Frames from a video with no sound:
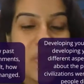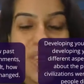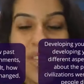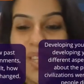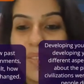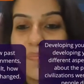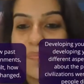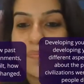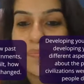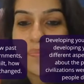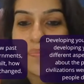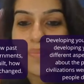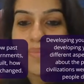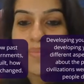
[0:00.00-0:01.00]
Okay,
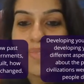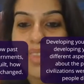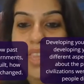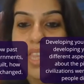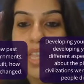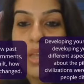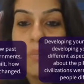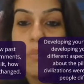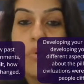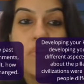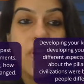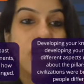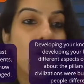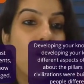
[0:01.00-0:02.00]

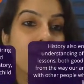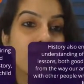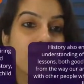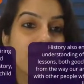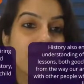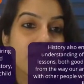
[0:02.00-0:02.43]
moving on.